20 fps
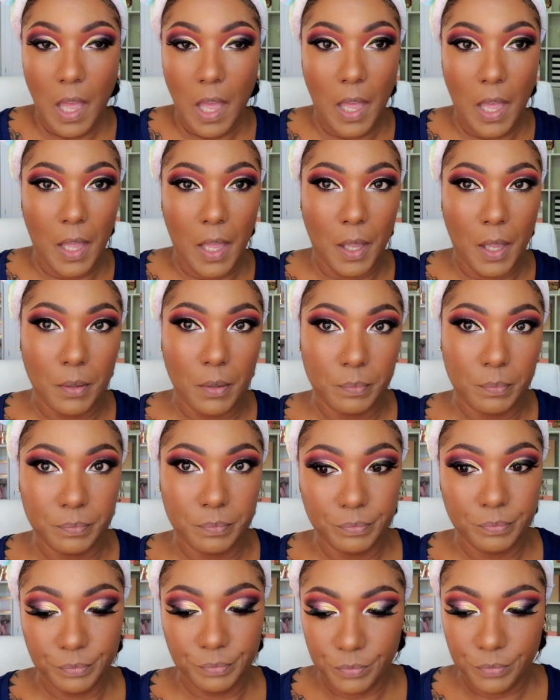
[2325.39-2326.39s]
um,
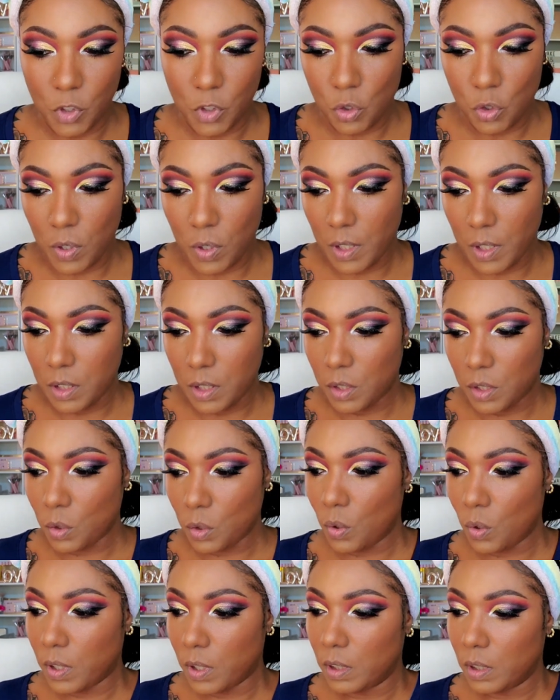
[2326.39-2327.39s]

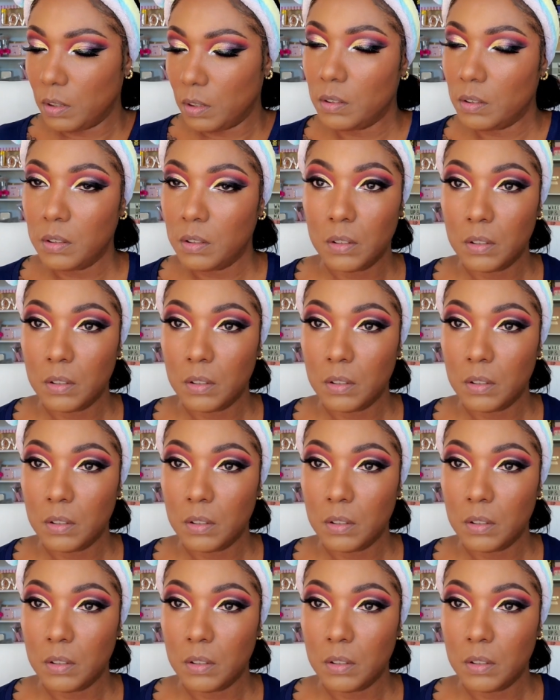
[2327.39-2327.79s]
drugstore